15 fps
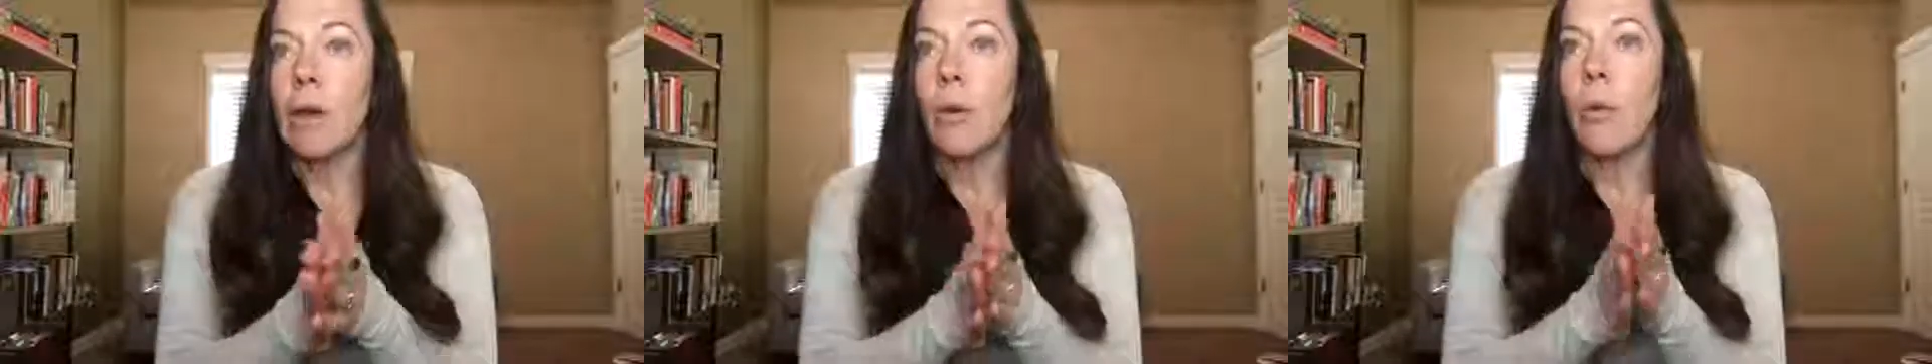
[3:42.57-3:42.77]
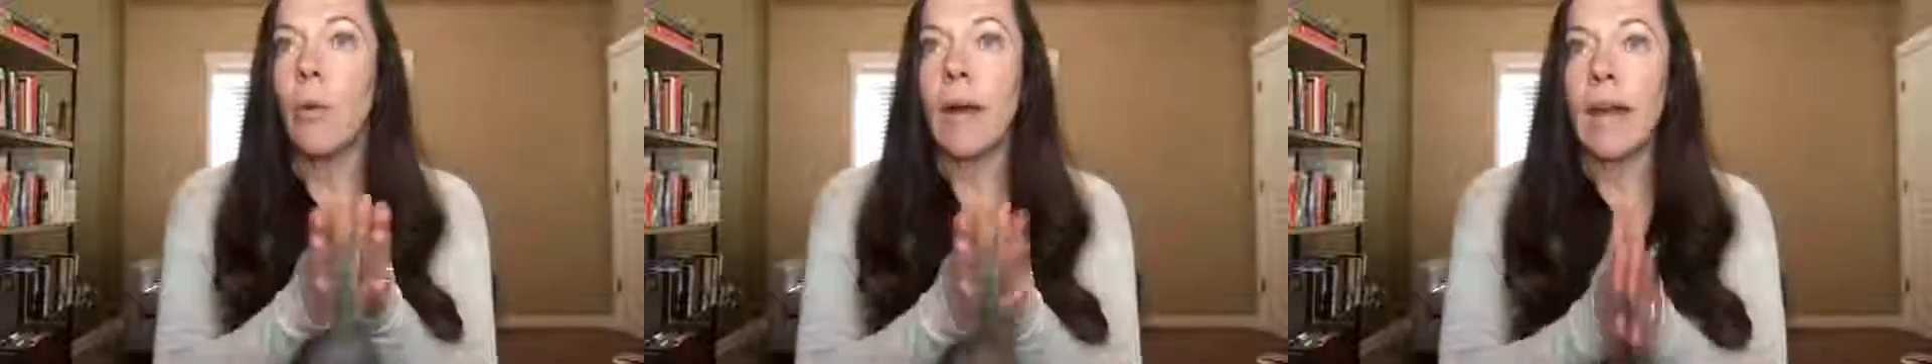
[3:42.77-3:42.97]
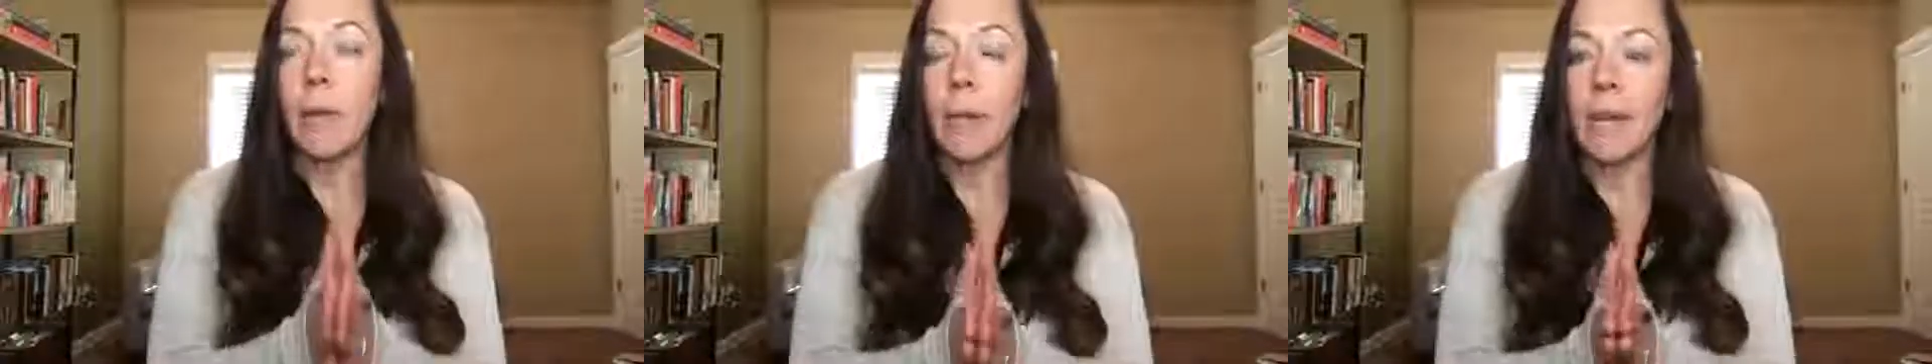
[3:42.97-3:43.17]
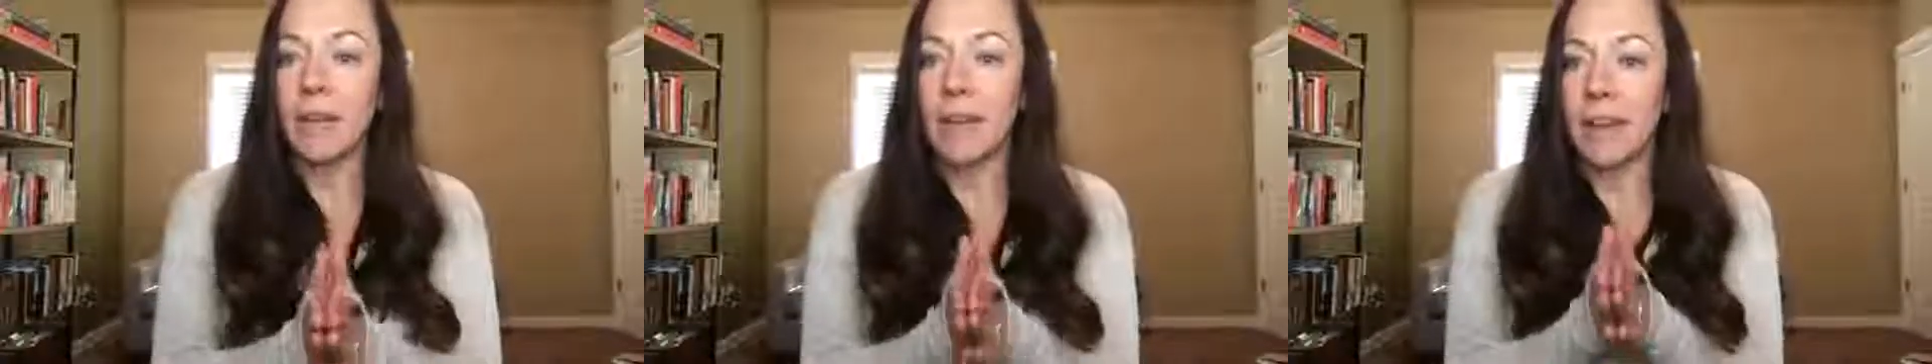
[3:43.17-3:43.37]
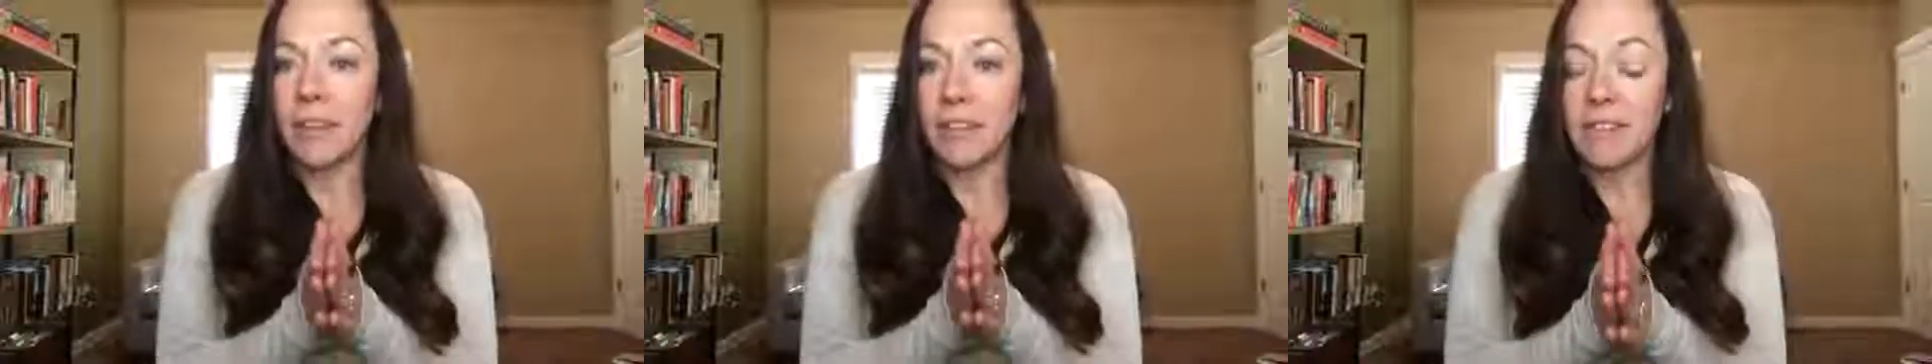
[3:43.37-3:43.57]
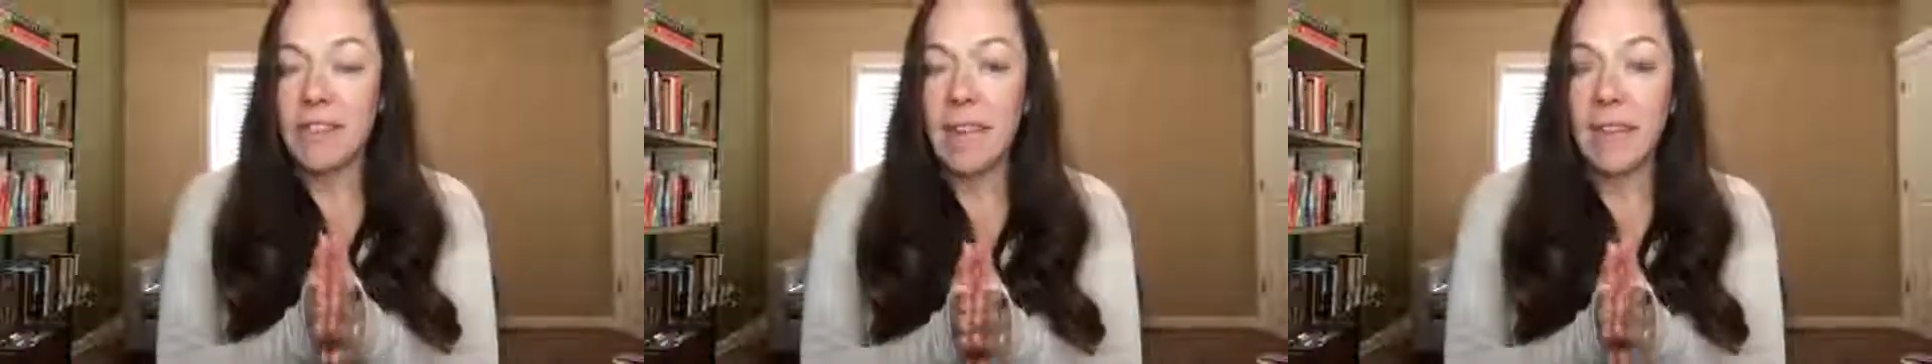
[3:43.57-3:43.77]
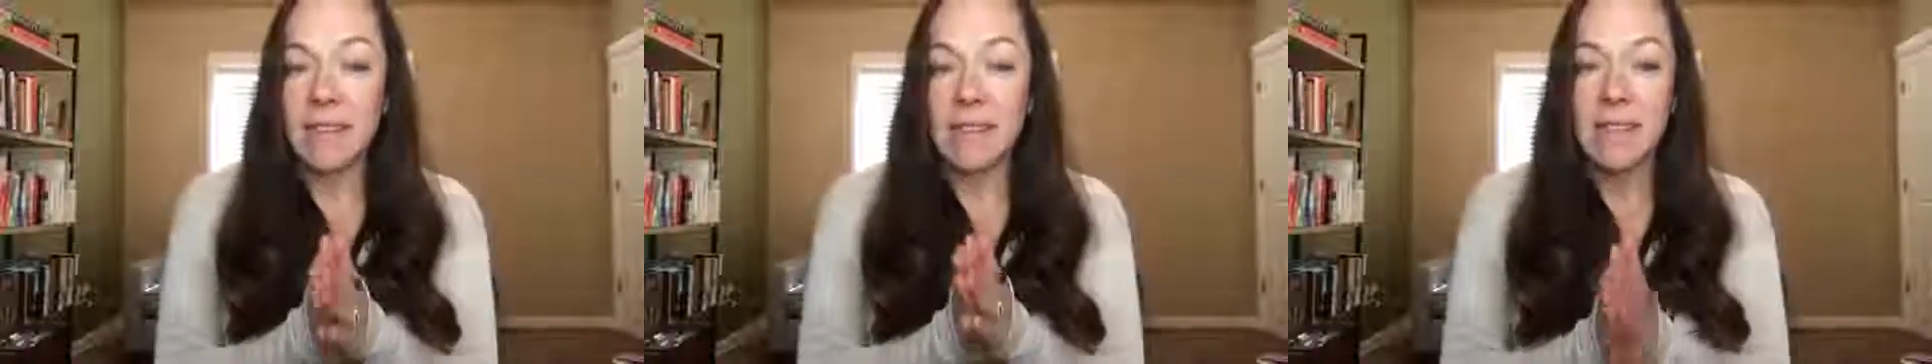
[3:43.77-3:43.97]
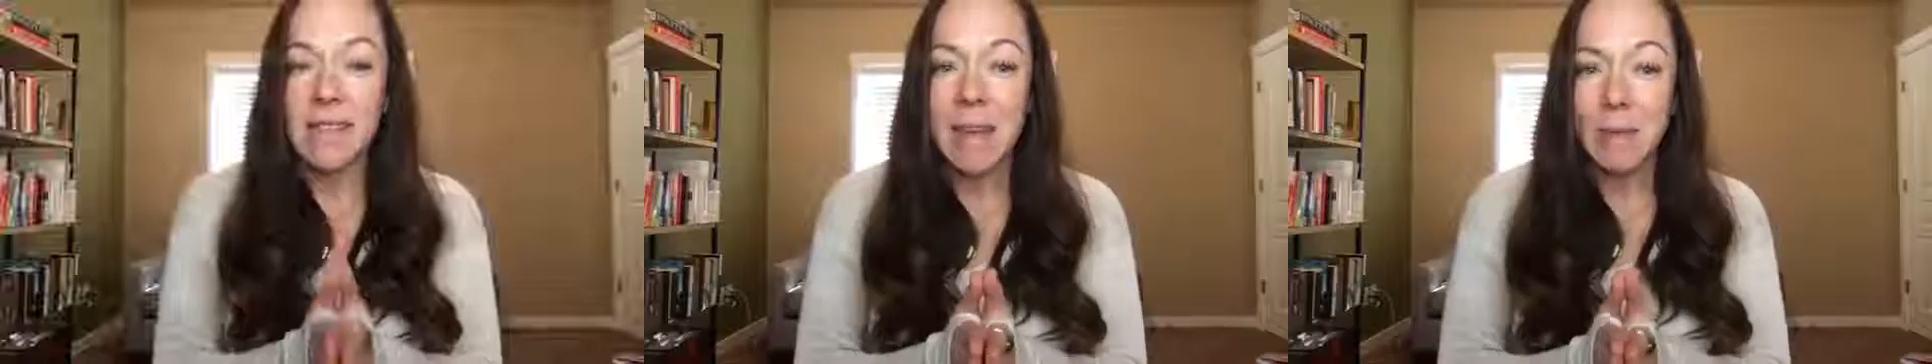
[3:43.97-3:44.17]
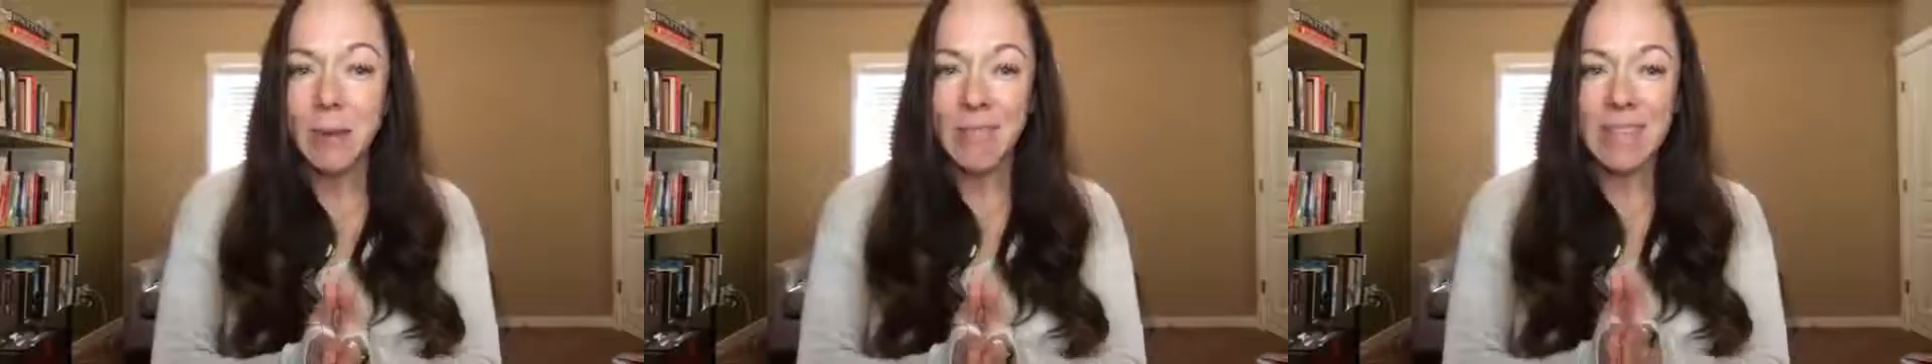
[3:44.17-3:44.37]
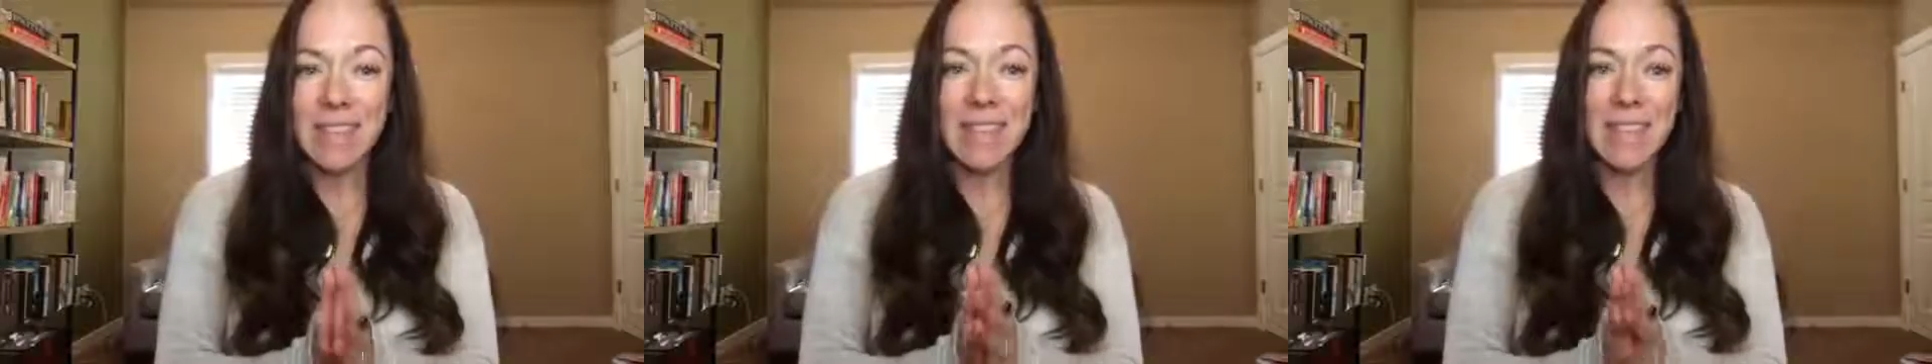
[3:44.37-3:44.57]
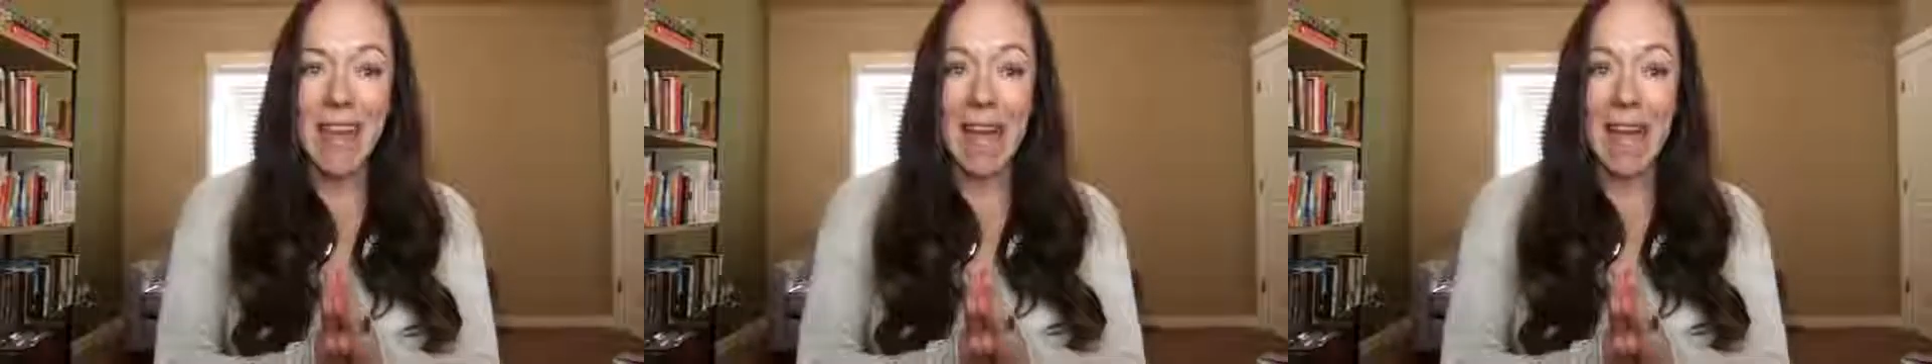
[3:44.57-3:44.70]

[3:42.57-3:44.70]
what I want you to understand is some of this is